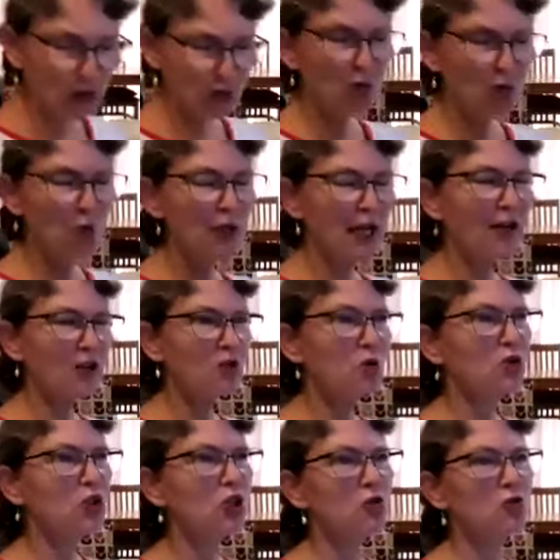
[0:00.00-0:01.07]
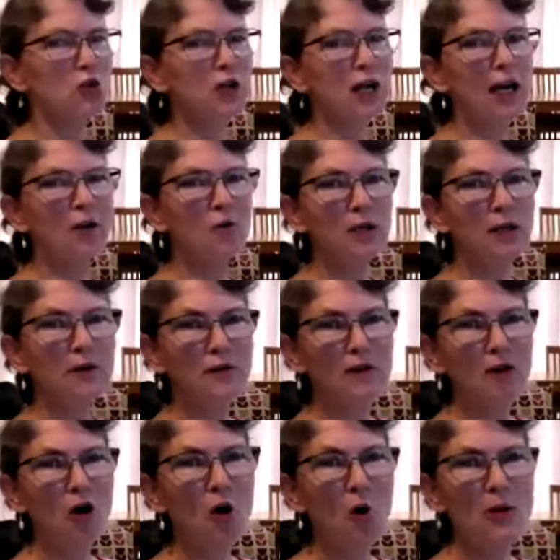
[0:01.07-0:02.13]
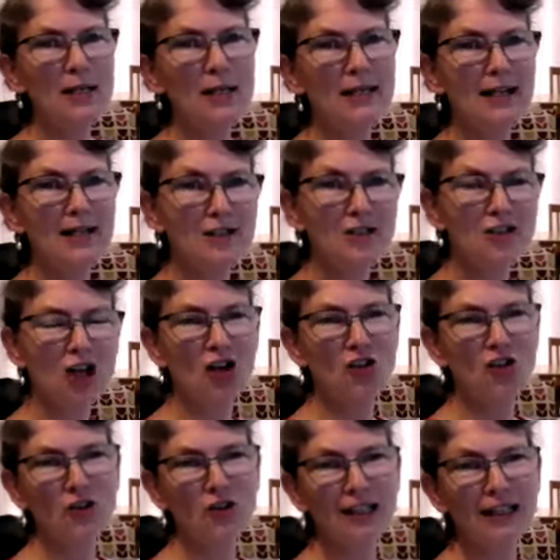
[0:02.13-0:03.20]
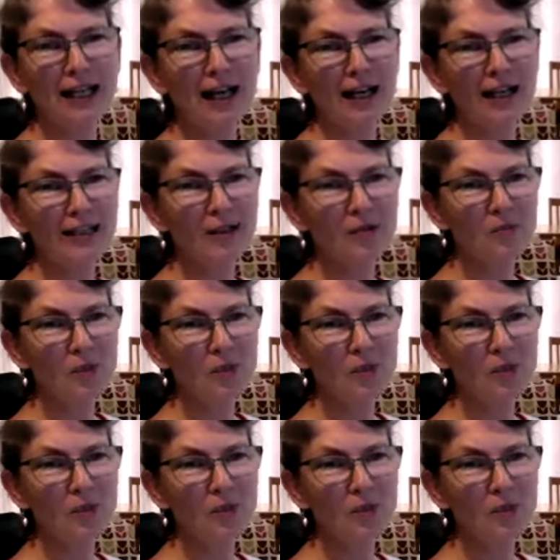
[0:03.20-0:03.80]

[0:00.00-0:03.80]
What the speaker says: with actual children, I will have always said start on the line,